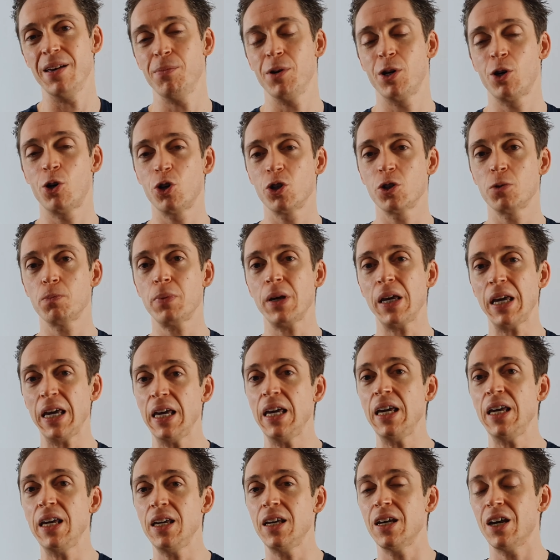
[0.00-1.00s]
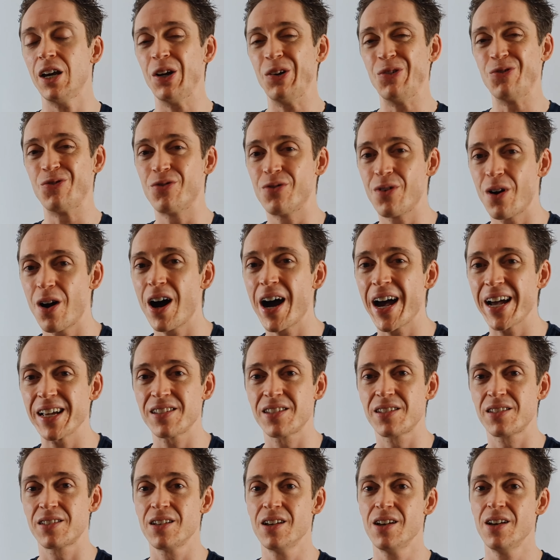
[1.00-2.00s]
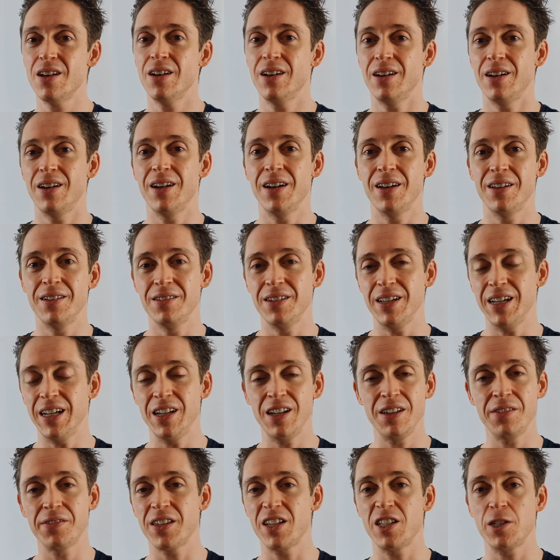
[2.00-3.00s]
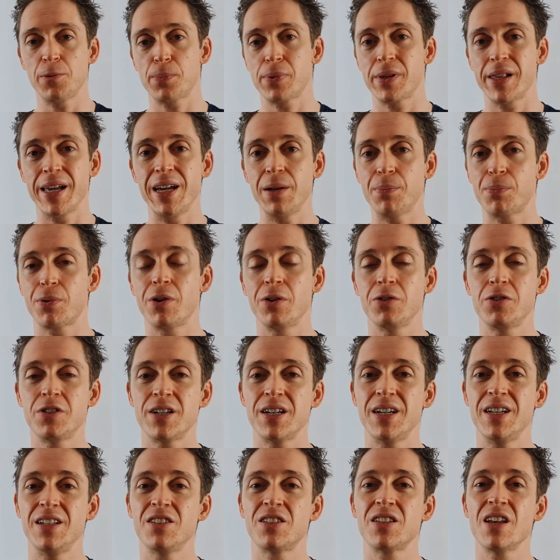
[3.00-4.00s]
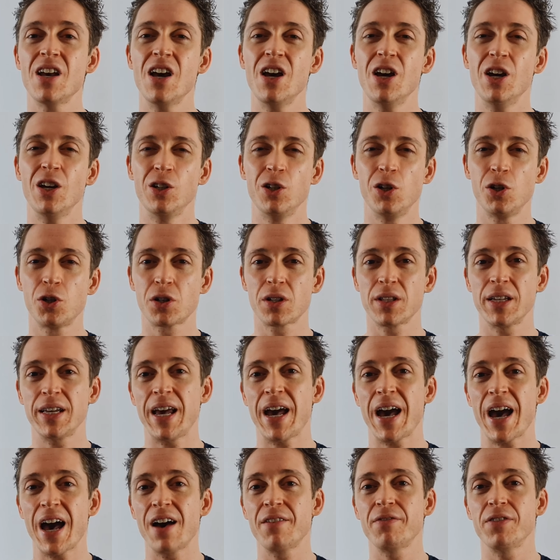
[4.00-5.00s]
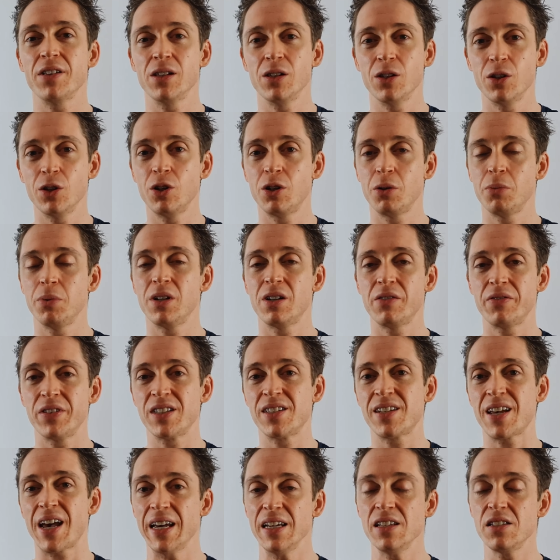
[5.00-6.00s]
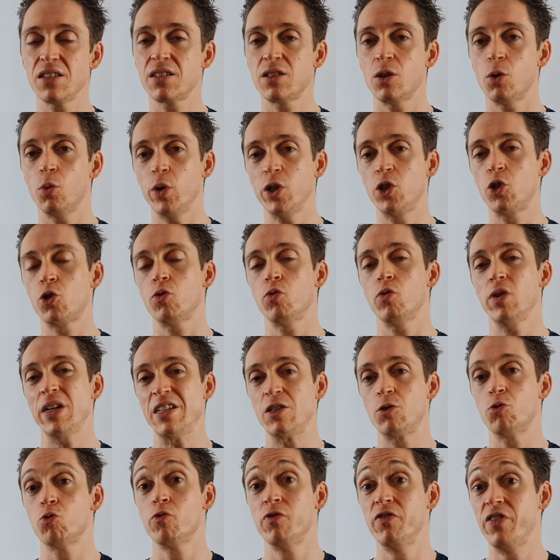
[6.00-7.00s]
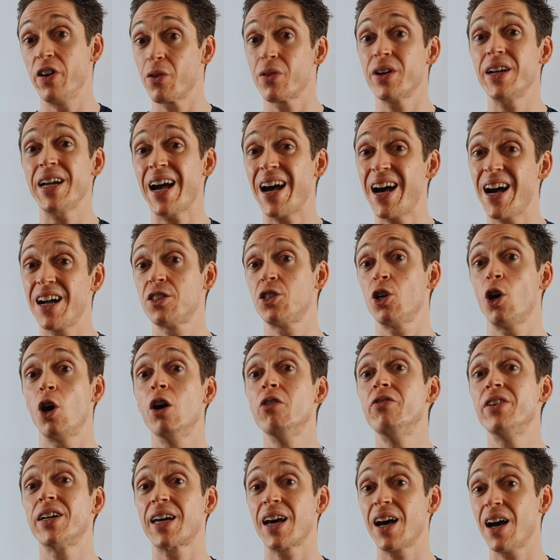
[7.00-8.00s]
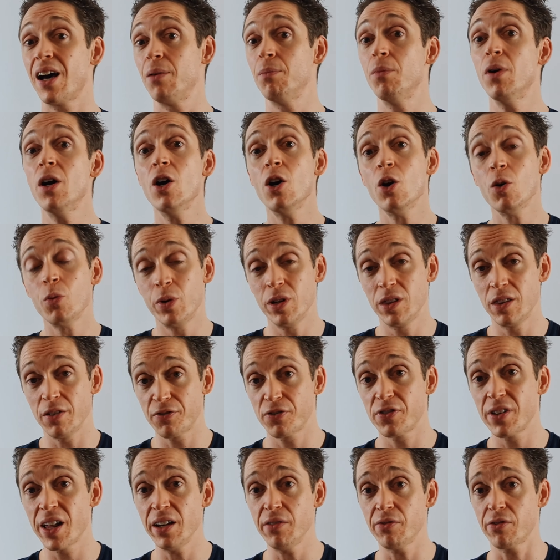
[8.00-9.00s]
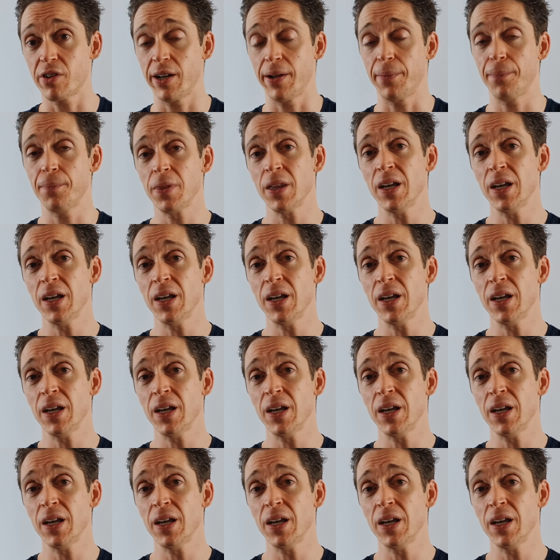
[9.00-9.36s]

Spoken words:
because pea and rice and any of these plant proteins usually have a little bit of a taste, which is very hard to overcome with the flavoring.